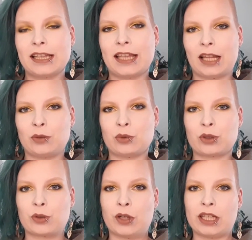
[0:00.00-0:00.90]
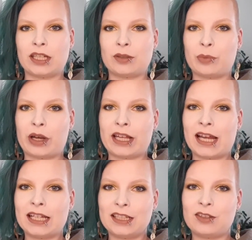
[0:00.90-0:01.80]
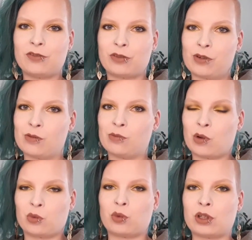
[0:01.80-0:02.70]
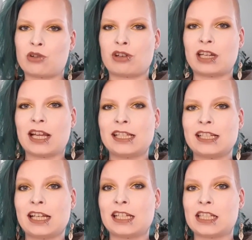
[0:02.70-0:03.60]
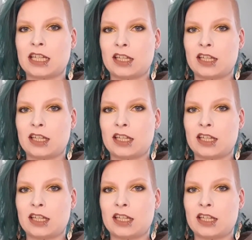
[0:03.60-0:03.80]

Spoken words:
that was created by Ali from Wandering Aliland